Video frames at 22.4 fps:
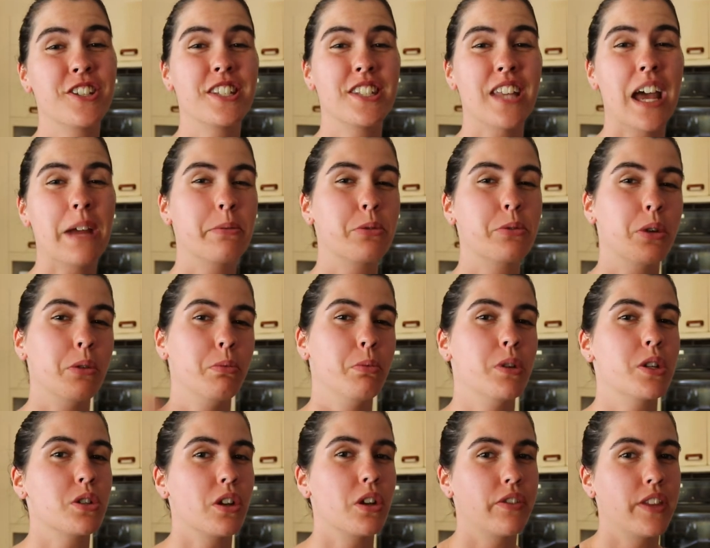decide between
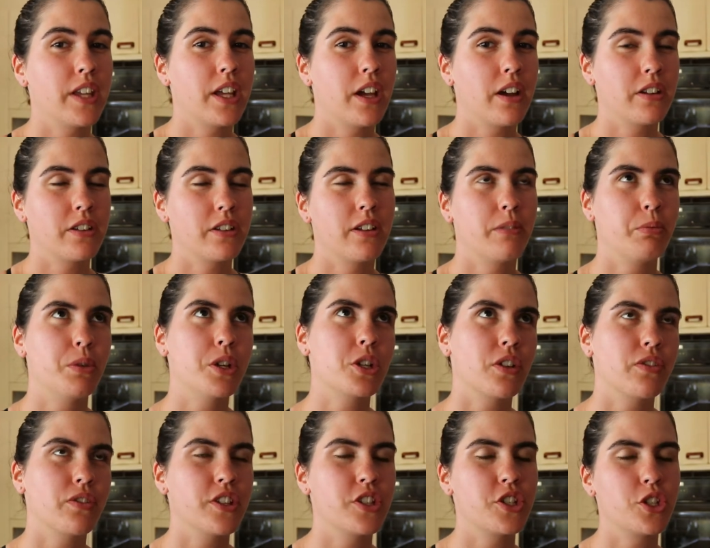which of
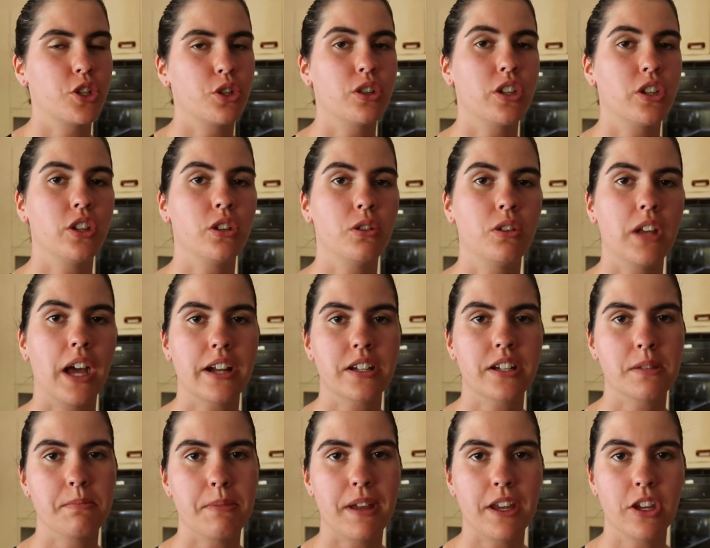the two that you'd
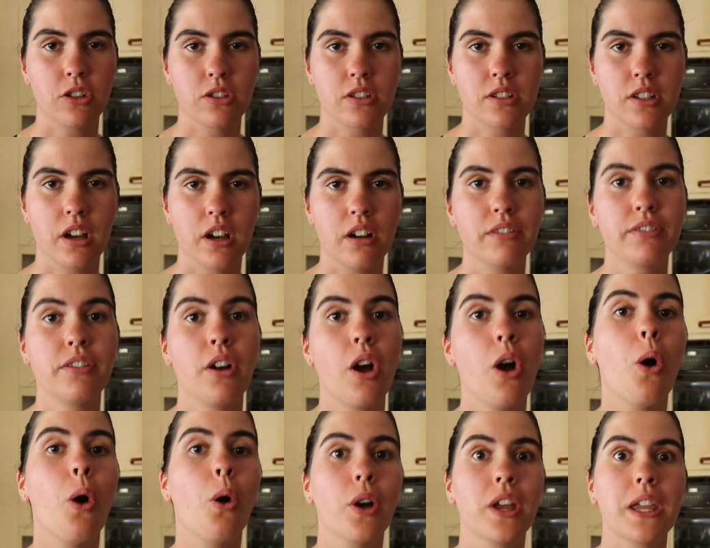like to make yourself,
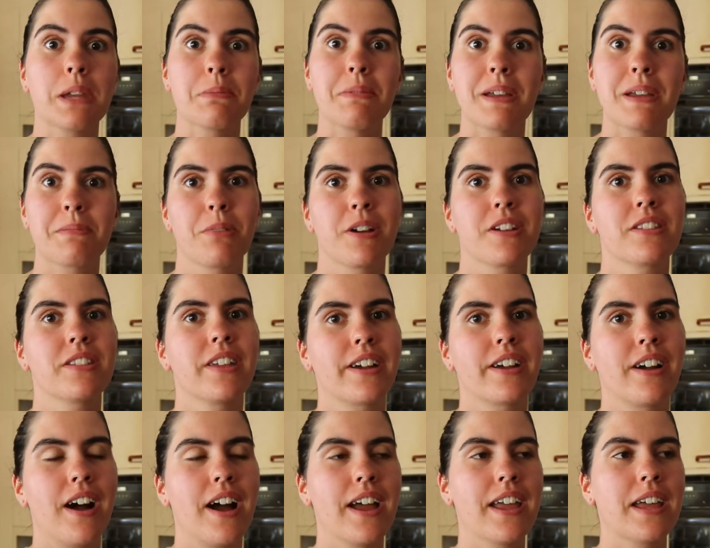or you can make both
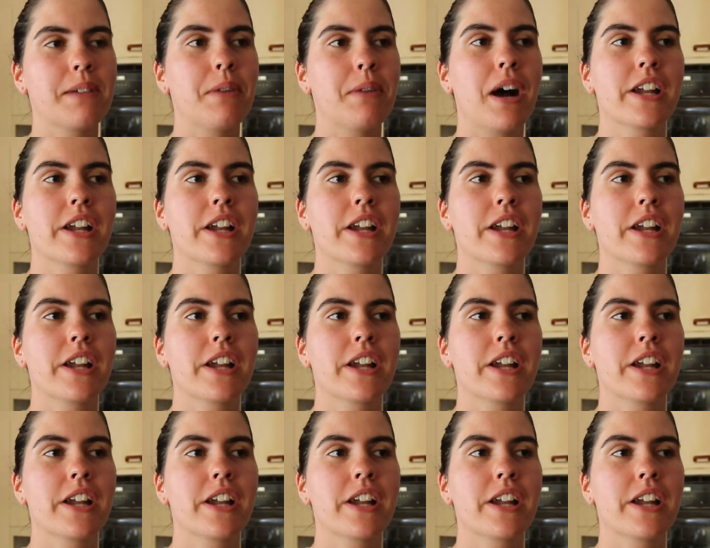like I am.